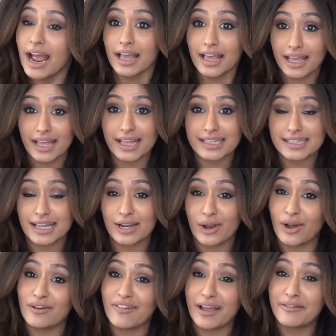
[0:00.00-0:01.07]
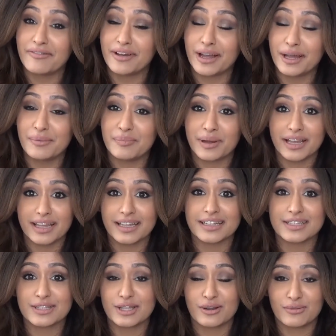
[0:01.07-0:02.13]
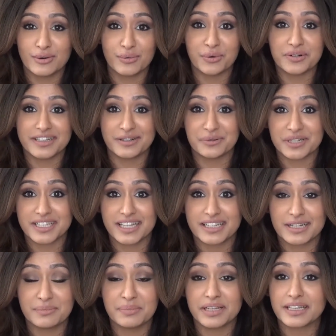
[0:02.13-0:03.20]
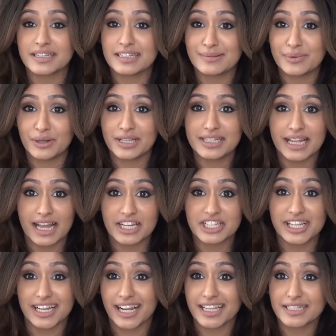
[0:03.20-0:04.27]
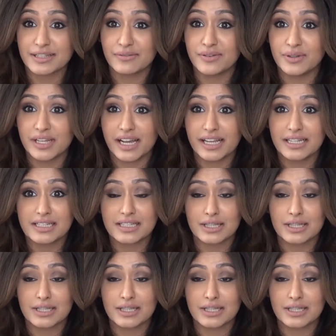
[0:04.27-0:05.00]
it is a lot of effort, but it is so rewarding once they're done, because to be honest, they actually last a few days.